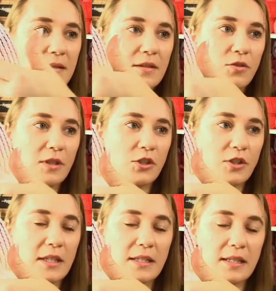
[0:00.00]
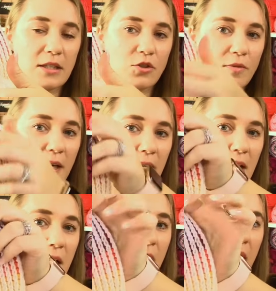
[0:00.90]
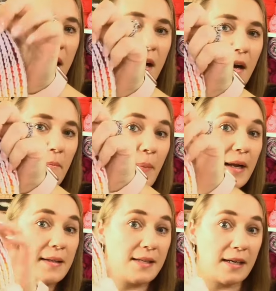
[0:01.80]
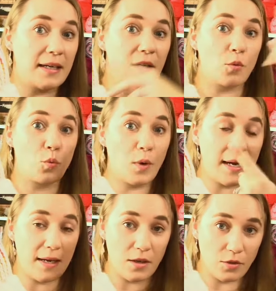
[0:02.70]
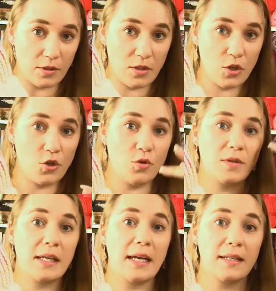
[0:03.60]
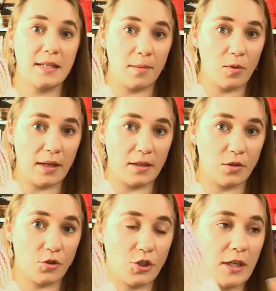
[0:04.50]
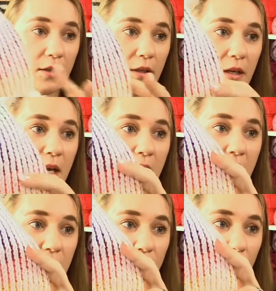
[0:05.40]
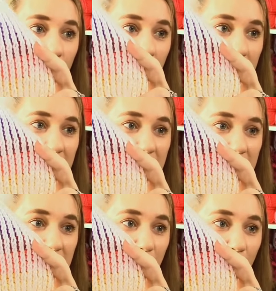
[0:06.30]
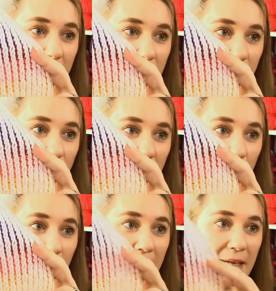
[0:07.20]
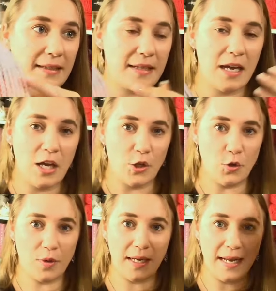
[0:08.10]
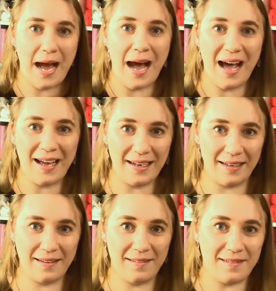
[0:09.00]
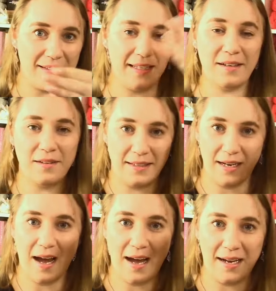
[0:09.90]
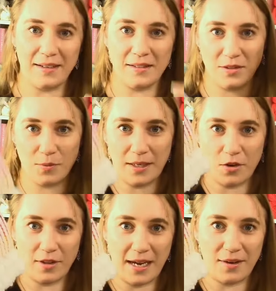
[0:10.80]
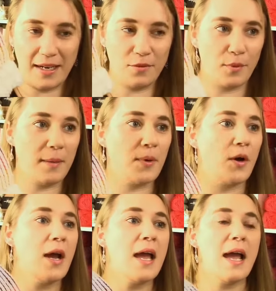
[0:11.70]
is the Tunisian knit stitch, right? Uh, but done in a round using a double-ended crochet hook. So this is the effect that you can create. You can hide, literally hide, this is why I call the hidden rainbow,